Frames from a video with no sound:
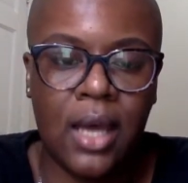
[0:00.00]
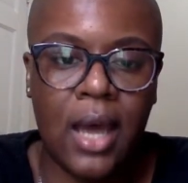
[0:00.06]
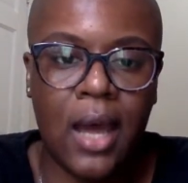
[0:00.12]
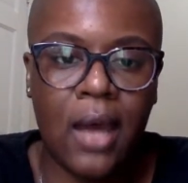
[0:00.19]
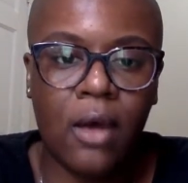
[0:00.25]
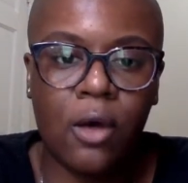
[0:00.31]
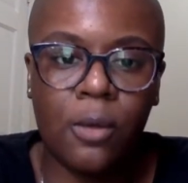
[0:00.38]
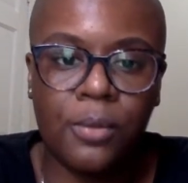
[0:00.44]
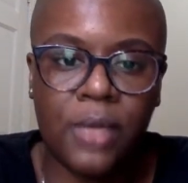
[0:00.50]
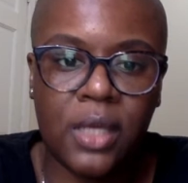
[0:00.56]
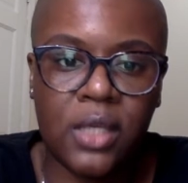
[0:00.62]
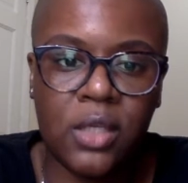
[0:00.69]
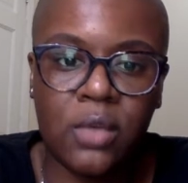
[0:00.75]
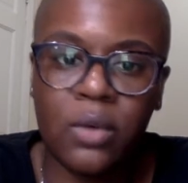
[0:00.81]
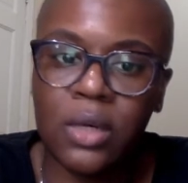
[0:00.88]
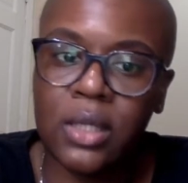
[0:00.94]
I hope that
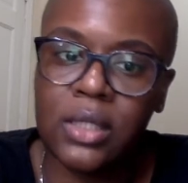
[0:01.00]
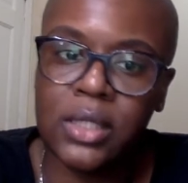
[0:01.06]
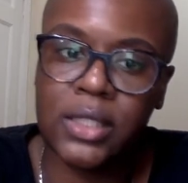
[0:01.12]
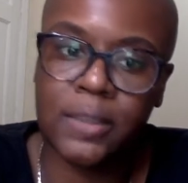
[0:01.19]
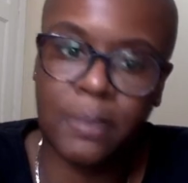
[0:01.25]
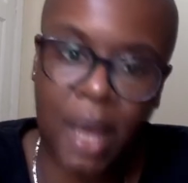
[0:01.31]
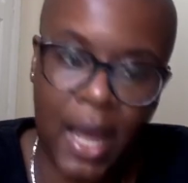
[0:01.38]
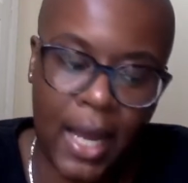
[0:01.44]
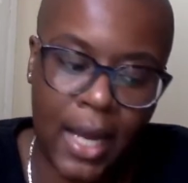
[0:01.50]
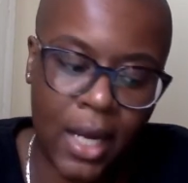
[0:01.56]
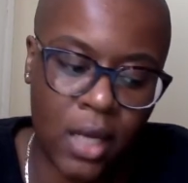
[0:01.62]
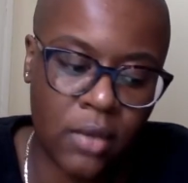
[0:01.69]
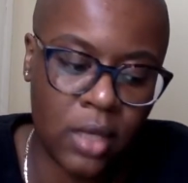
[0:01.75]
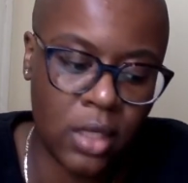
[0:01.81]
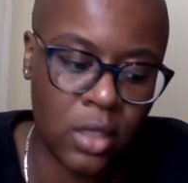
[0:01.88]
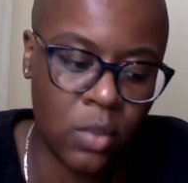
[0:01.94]
you were
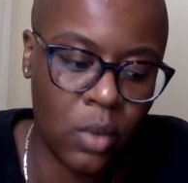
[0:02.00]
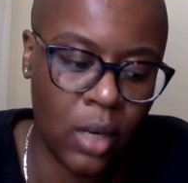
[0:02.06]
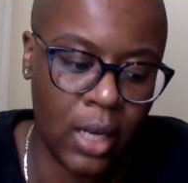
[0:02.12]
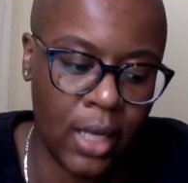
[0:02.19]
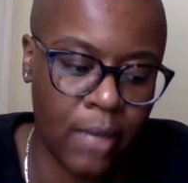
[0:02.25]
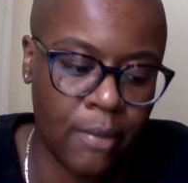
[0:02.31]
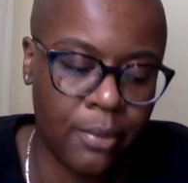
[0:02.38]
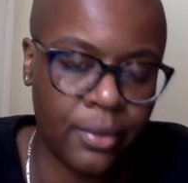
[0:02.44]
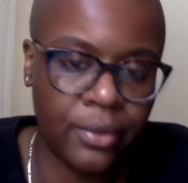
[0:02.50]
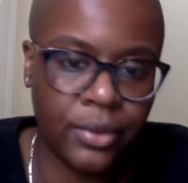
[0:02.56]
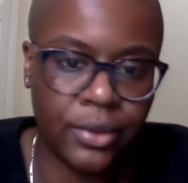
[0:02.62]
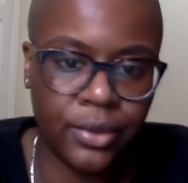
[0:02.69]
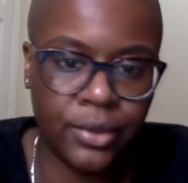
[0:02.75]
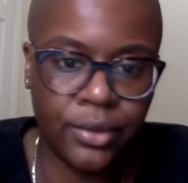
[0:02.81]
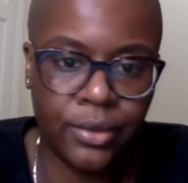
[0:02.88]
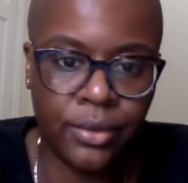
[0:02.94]
inspired, that you were able
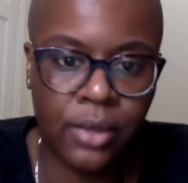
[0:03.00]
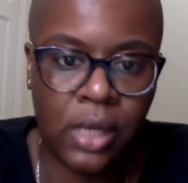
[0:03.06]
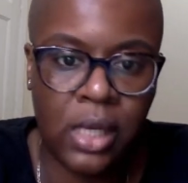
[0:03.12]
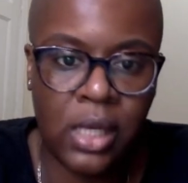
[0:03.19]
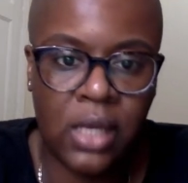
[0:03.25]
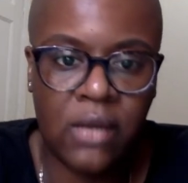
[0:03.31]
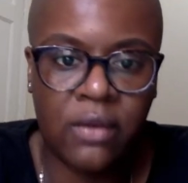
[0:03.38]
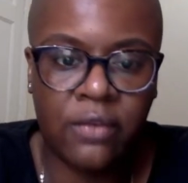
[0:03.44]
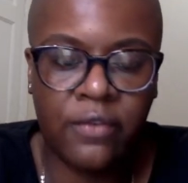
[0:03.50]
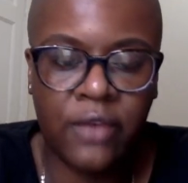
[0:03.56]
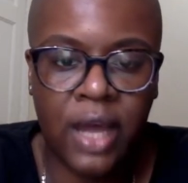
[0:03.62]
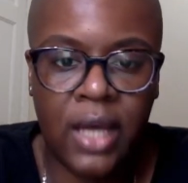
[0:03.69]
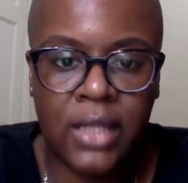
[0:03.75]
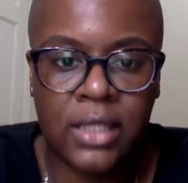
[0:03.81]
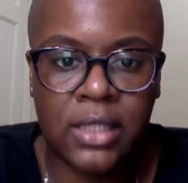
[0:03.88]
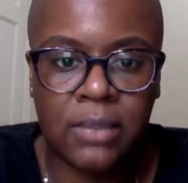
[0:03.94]
to
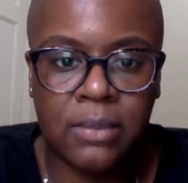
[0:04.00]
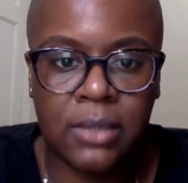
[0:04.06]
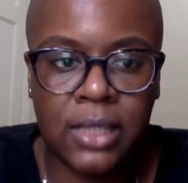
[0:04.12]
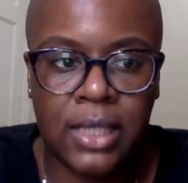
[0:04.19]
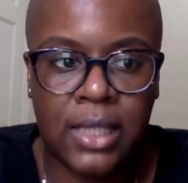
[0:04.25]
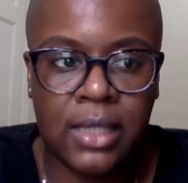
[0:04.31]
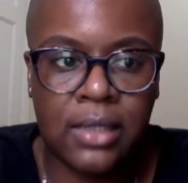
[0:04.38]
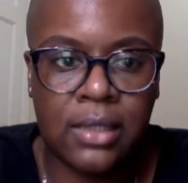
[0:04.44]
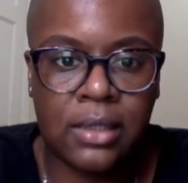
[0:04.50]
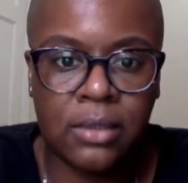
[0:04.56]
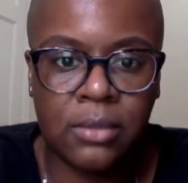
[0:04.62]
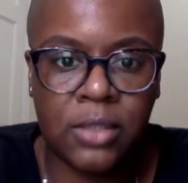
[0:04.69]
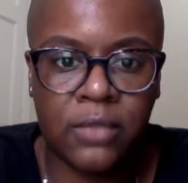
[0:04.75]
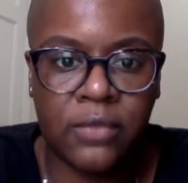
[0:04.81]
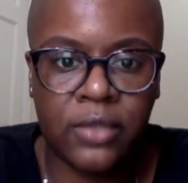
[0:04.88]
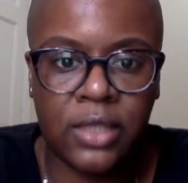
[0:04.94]
find some
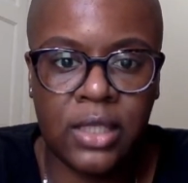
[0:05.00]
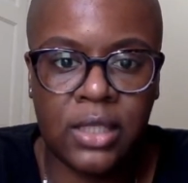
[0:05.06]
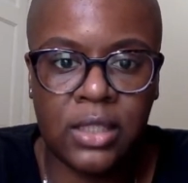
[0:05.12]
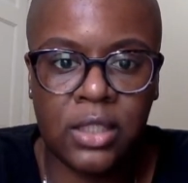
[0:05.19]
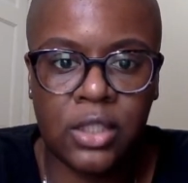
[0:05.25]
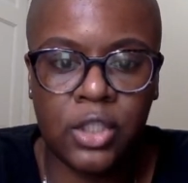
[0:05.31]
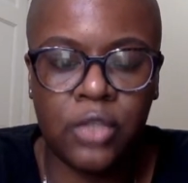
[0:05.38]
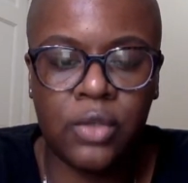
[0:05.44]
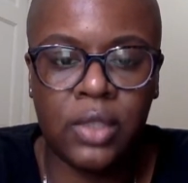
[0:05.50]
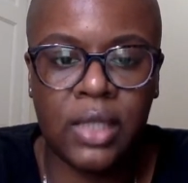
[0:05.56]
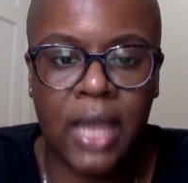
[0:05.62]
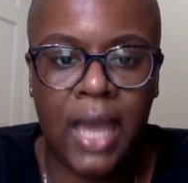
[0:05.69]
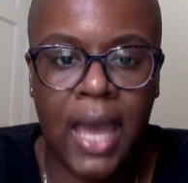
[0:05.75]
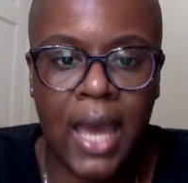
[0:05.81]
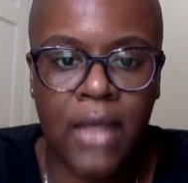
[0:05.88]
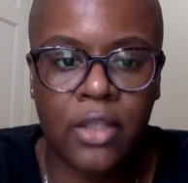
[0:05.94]
different things that you can
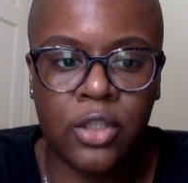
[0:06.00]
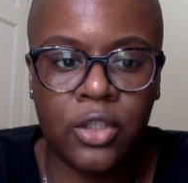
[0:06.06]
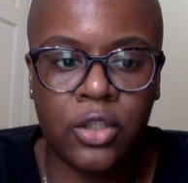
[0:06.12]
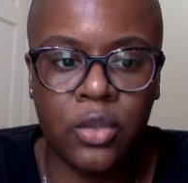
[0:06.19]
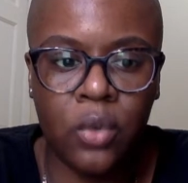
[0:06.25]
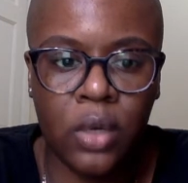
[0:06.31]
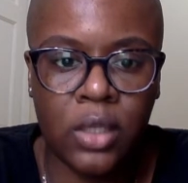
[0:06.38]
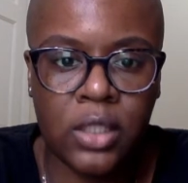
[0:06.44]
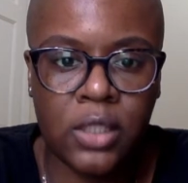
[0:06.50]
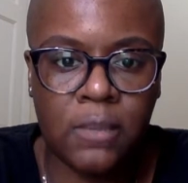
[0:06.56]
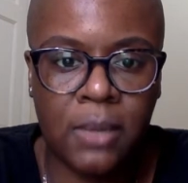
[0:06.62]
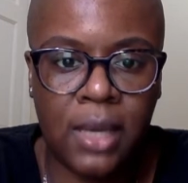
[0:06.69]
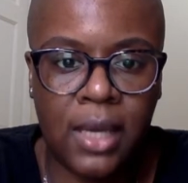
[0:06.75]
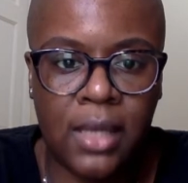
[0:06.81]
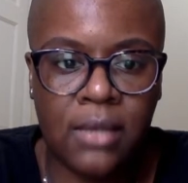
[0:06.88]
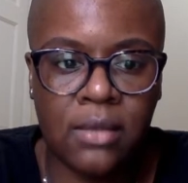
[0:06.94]
add to your
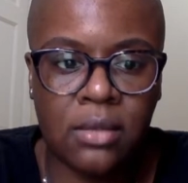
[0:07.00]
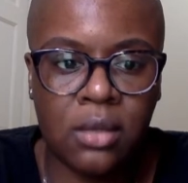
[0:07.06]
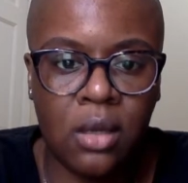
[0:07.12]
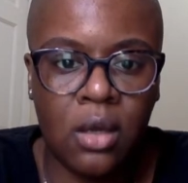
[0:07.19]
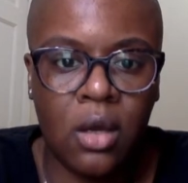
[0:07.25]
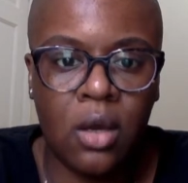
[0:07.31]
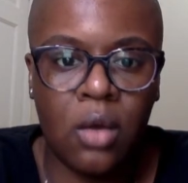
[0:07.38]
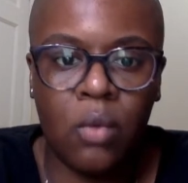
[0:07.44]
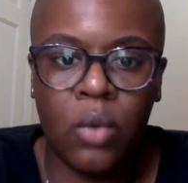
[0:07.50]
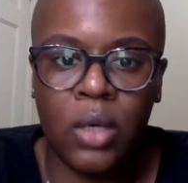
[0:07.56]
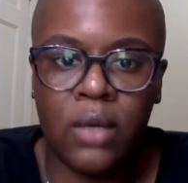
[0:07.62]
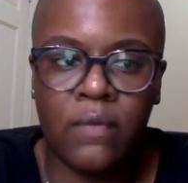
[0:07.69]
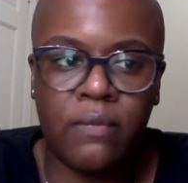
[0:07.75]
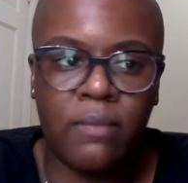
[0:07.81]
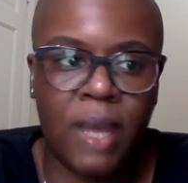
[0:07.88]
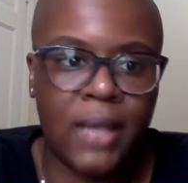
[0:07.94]
space. One
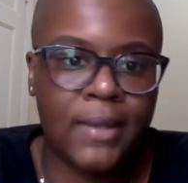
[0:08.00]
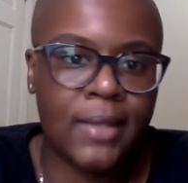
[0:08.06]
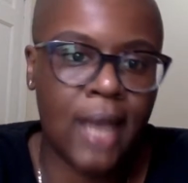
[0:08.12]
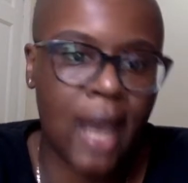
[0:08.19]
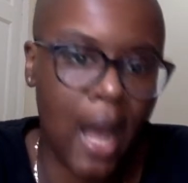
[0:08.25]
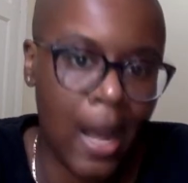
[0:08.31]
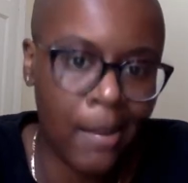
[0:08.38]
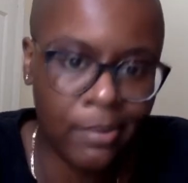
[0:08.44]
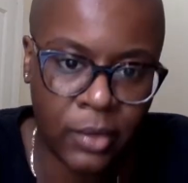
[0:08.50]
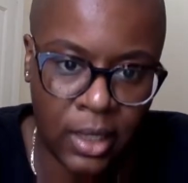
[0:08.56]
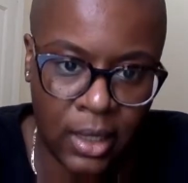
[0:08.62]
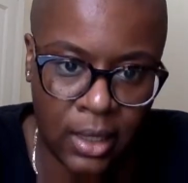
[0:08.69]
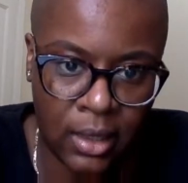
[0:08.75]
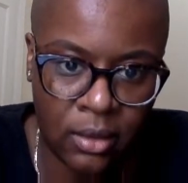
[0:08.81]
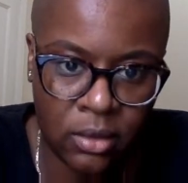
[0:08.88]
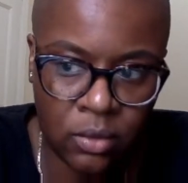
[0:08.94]
of my top
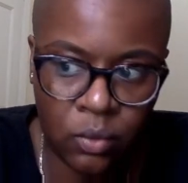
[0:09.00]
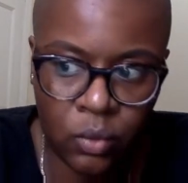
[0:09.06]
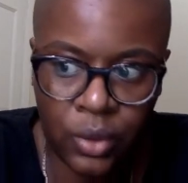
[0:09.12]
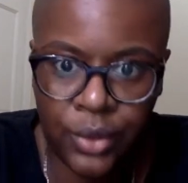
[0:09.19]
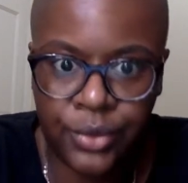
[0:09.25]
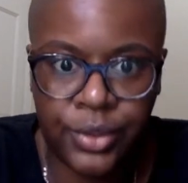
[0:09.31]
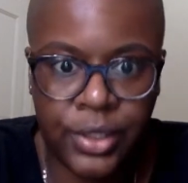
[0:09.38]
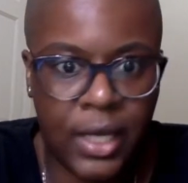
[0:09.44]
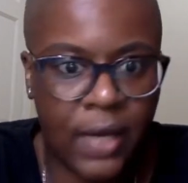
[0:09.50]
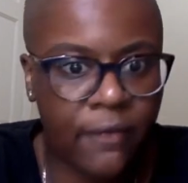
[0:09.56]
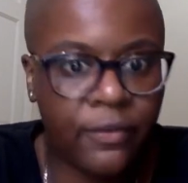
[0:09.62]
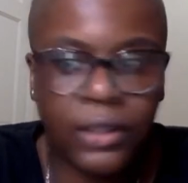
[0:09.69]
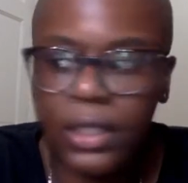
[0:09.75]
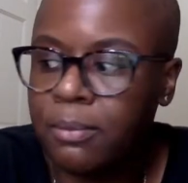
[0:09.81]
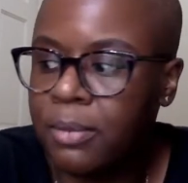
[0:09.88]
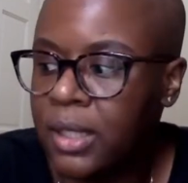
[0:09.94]
things would
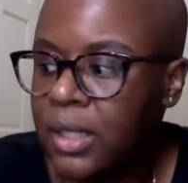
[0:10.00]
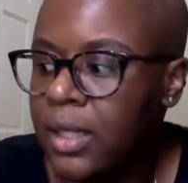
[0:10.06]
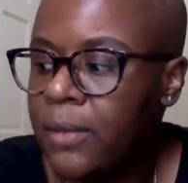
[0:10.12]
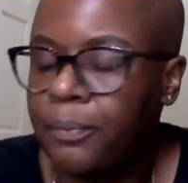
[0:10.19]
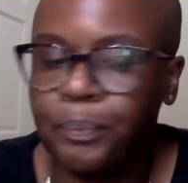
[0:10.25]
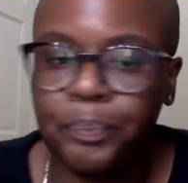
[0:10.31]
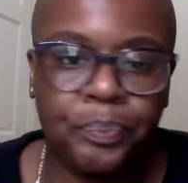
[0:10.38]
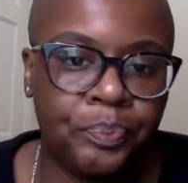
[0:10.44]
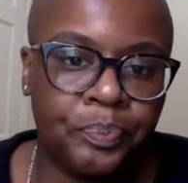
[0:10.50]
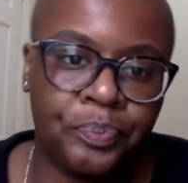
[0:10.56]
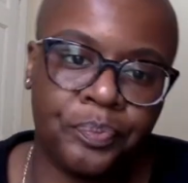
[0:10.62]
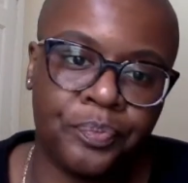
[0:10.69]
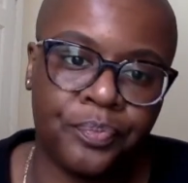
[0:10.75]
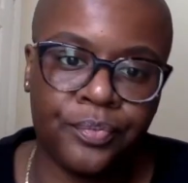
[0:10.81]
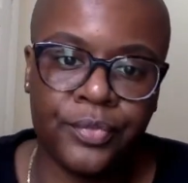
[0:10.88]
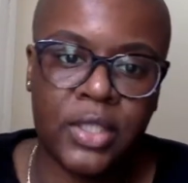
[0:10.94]
definitely be
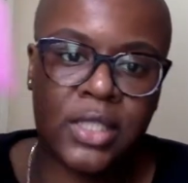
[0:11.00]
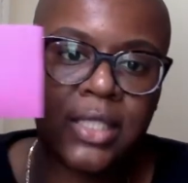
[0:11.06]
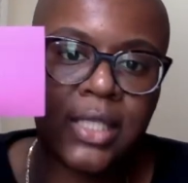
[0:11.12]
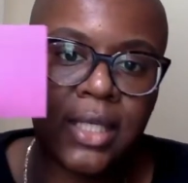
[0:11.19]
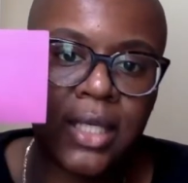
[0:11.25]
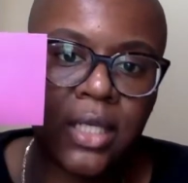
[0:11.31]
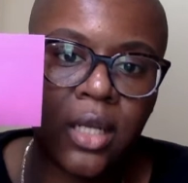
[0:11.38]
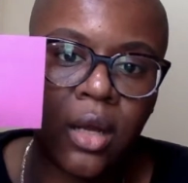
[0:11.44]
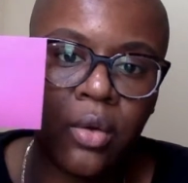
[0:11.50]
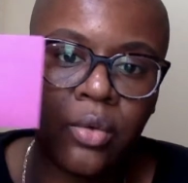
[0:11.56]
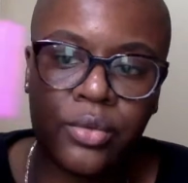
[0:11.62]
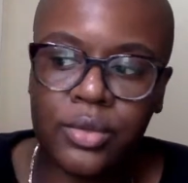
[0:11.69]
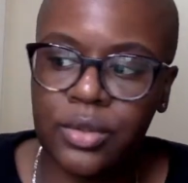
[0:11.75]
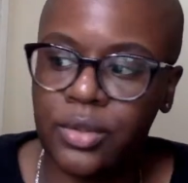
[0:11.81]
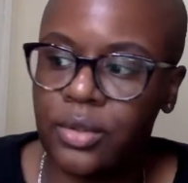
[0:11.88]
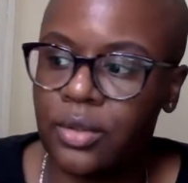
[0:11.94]
sticky
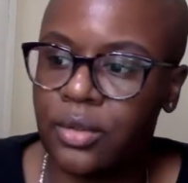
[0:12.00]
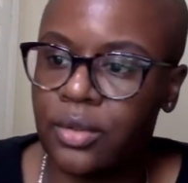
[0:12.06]
notes.